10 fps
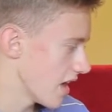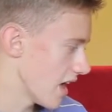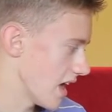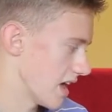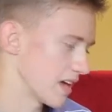
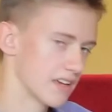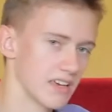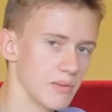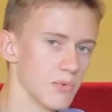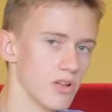a
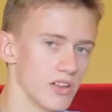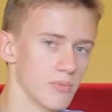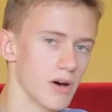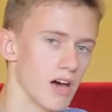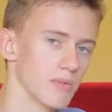gimbal on
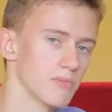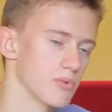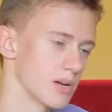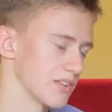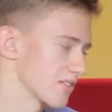the bottom
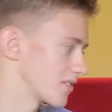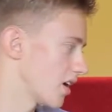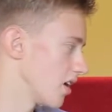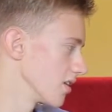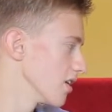
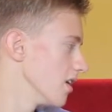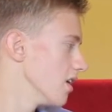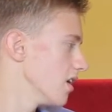pre-installed,